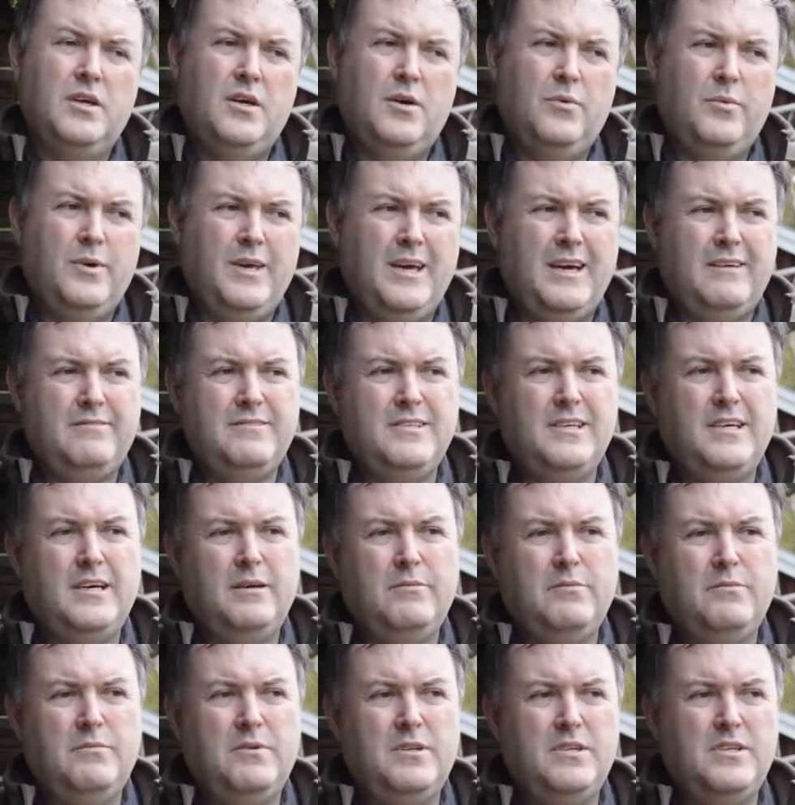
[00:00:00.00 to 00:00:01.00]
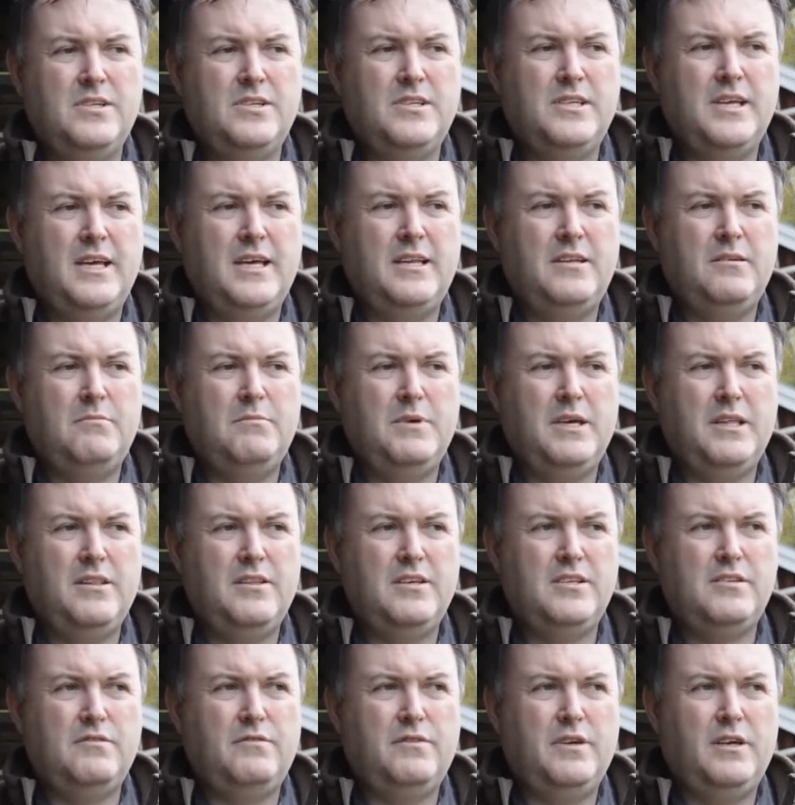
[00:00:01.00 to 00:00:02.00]
We have to help them understand and make
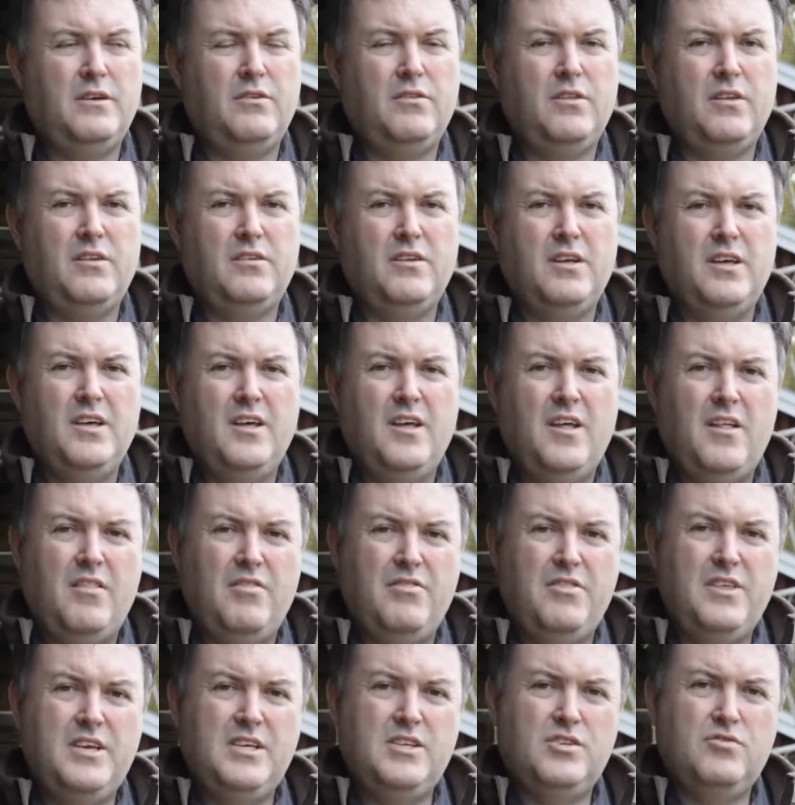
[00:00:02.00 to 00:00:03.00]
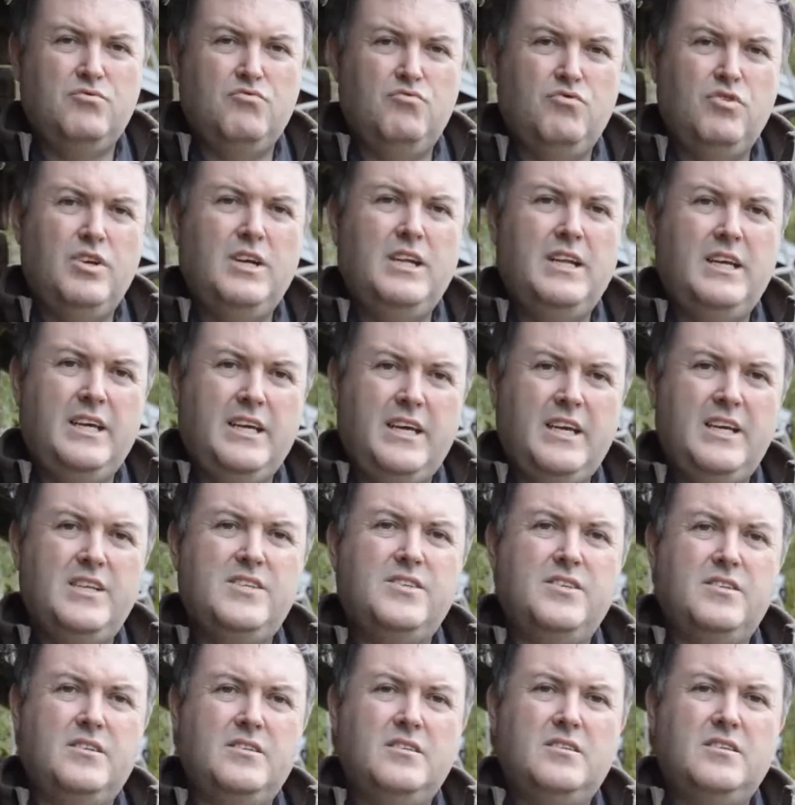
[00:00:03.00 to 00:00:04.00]
this feel that this really
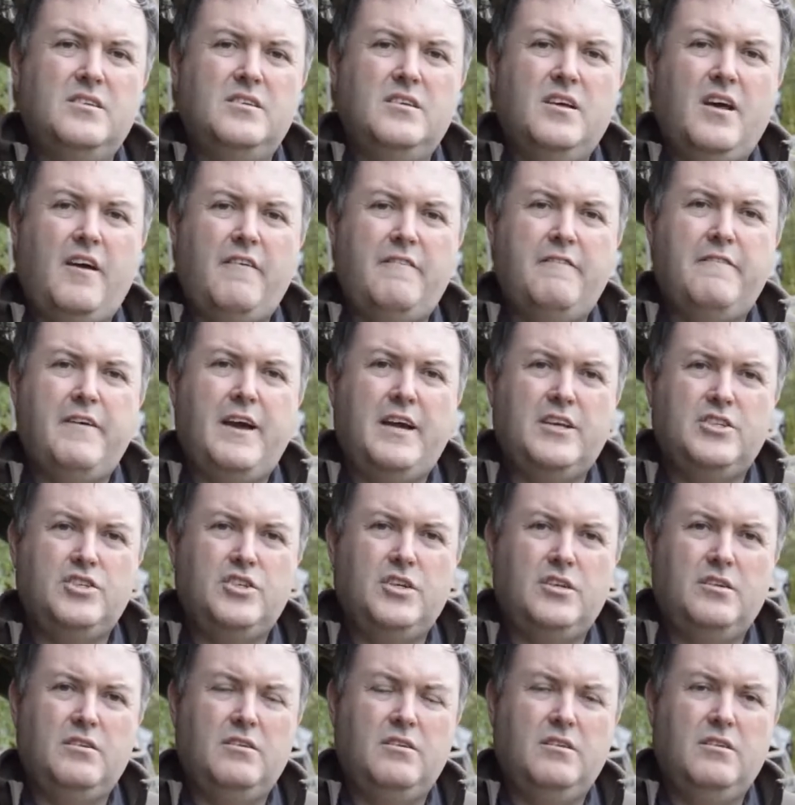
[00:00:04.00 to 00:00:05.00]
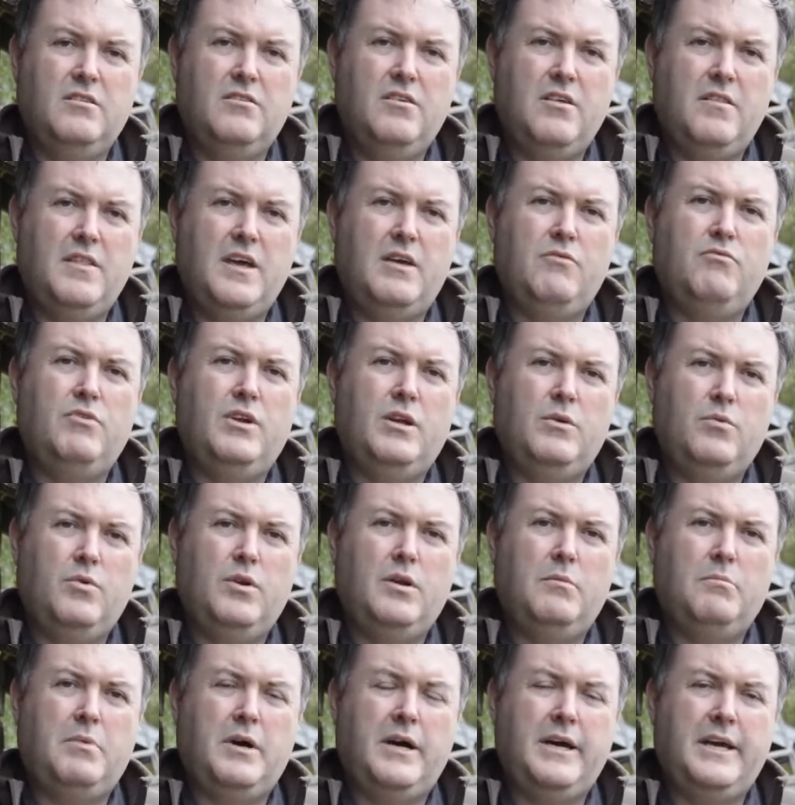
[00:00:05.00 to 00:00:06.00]
isn't a fashion that they really want
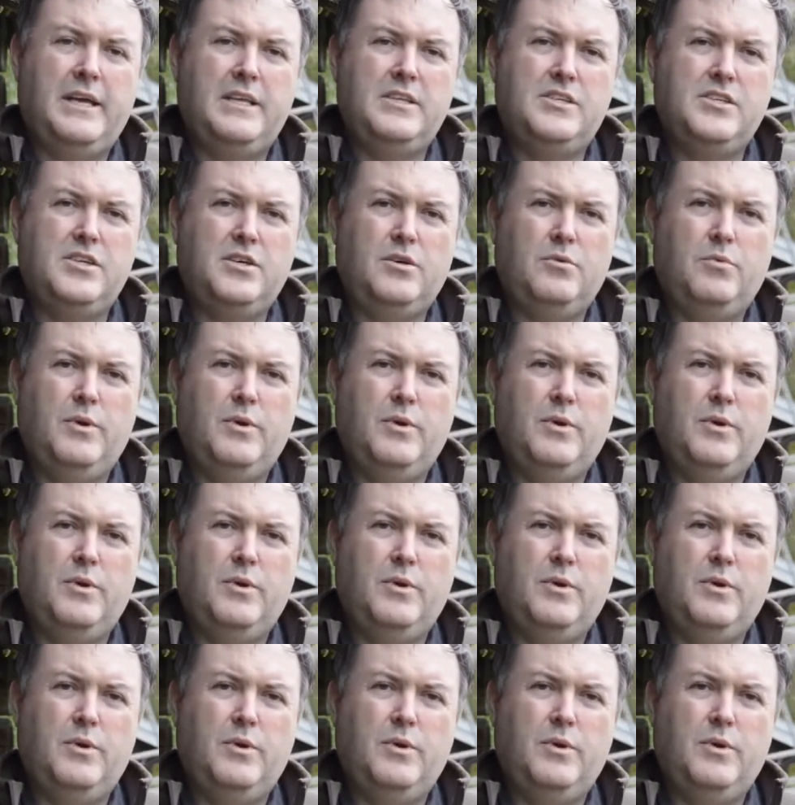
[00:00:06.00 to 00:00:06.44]
to buy into.